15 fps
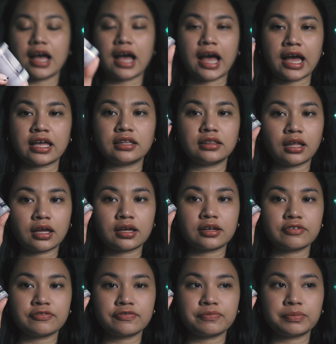I
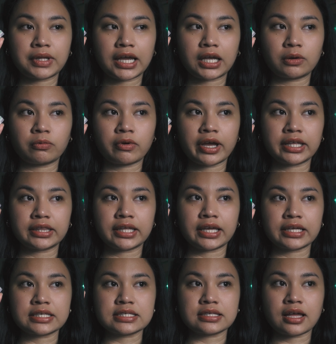love black and white that
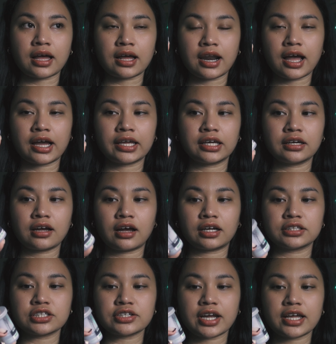is not high in
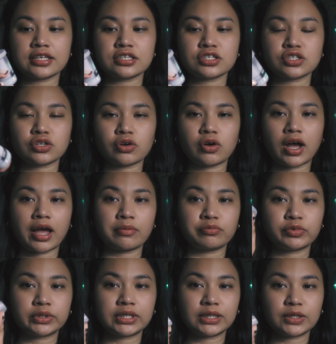contrast, so I'm
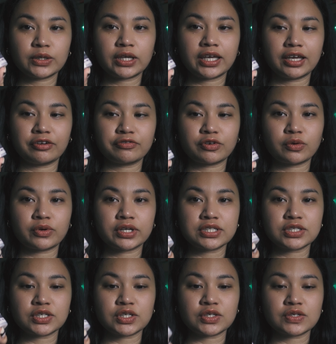really looking forward
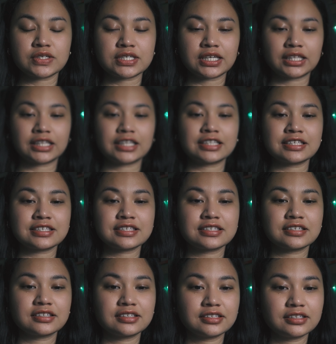to using this.
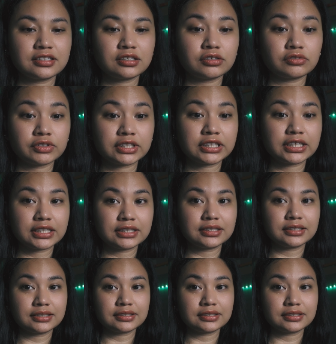Really.